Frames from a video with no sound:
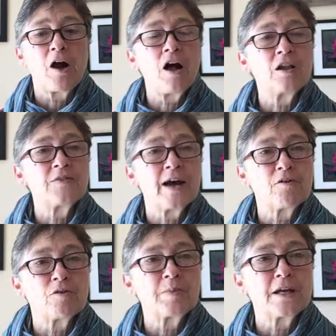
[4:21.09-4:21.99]
All of that
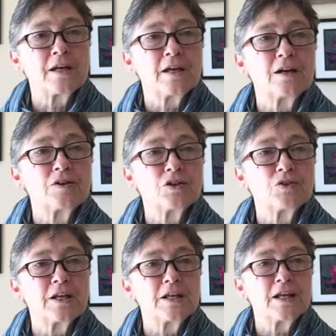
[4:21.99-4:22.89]
will be
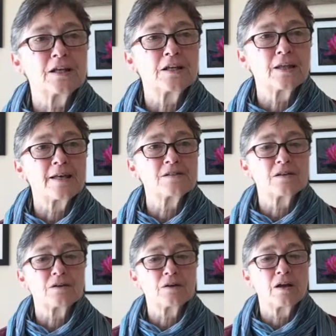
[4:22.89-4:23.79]
included in
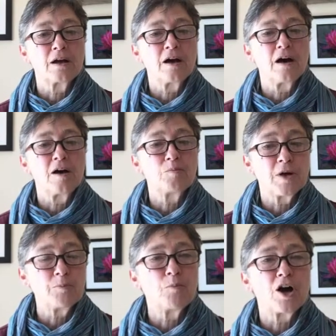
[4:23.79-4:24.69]
lesson
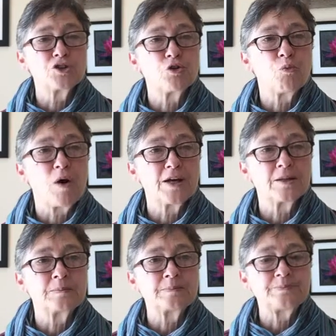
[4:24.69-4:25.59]
Module 1.